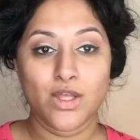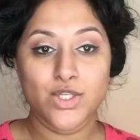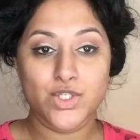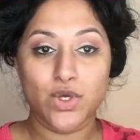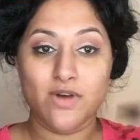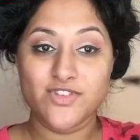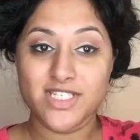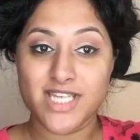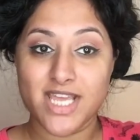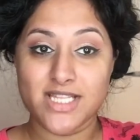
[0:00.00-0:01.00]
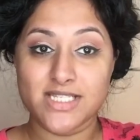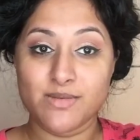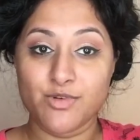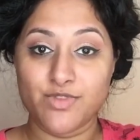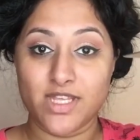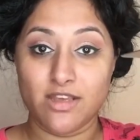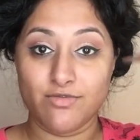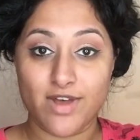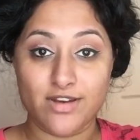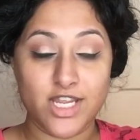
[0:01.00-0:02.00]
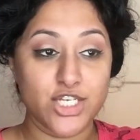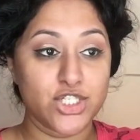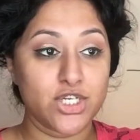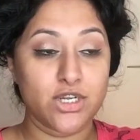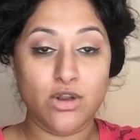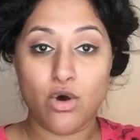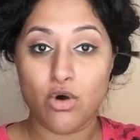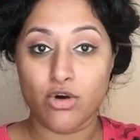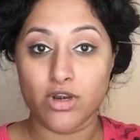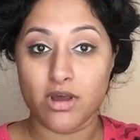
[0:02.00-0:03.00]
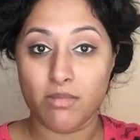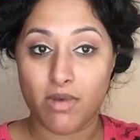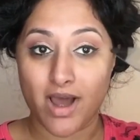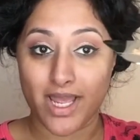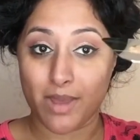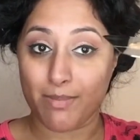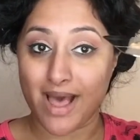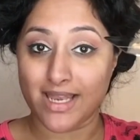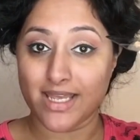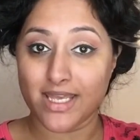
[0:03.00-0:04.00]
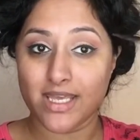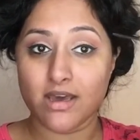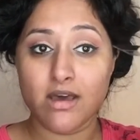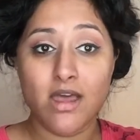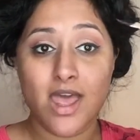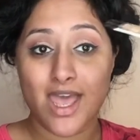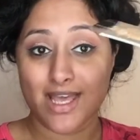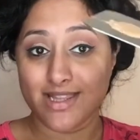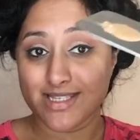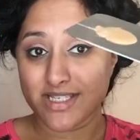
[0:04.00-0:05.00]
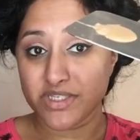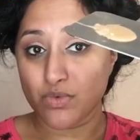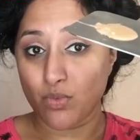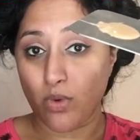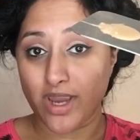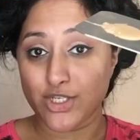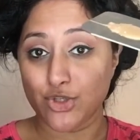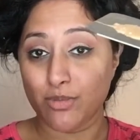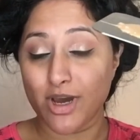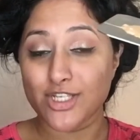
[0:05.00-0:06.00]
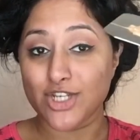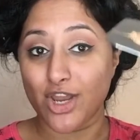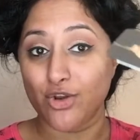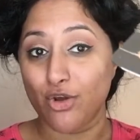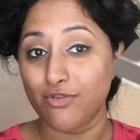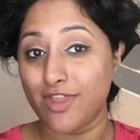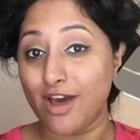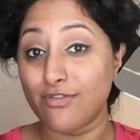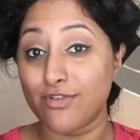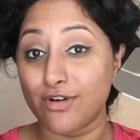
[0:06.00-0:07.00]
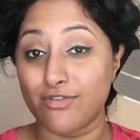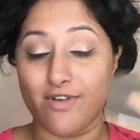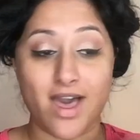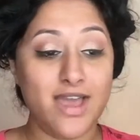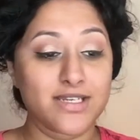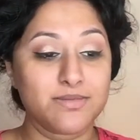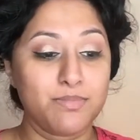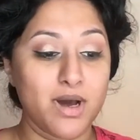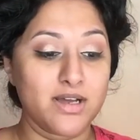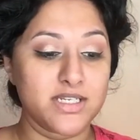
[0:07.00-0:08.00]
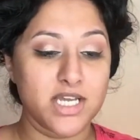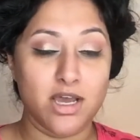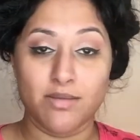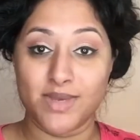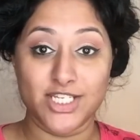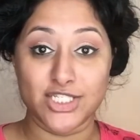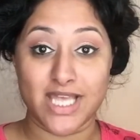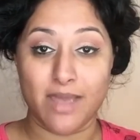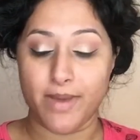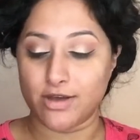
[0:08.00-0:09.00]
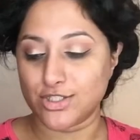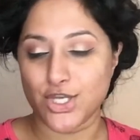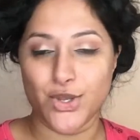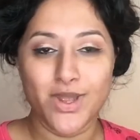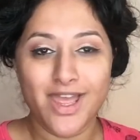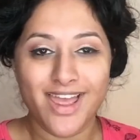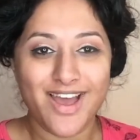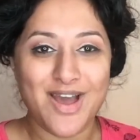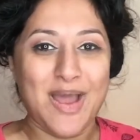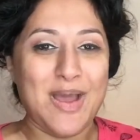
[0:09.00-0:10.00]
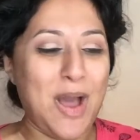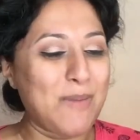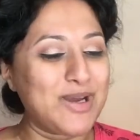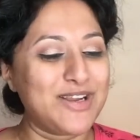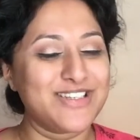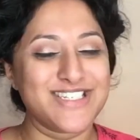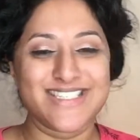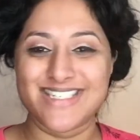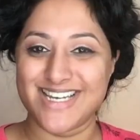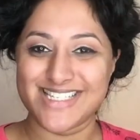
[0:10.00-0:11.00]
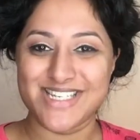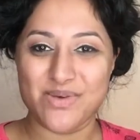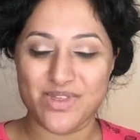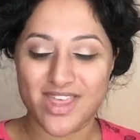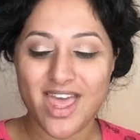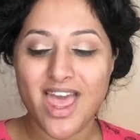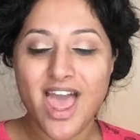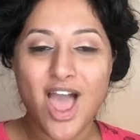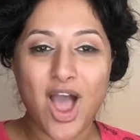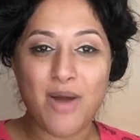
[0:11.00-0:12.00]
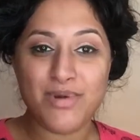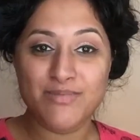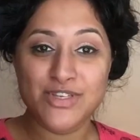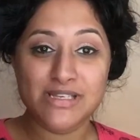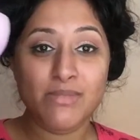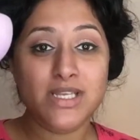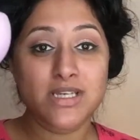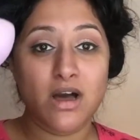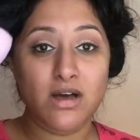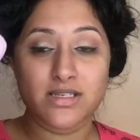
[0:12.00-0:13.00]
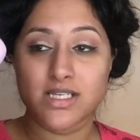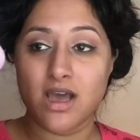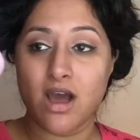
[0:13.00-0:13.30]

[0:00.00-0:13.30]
So I've just taken some of the foundation on my palette here, and this is way too much, I know that for a fact, but it just came out, so I'm gonna just stick with it. But I'm using my Tarte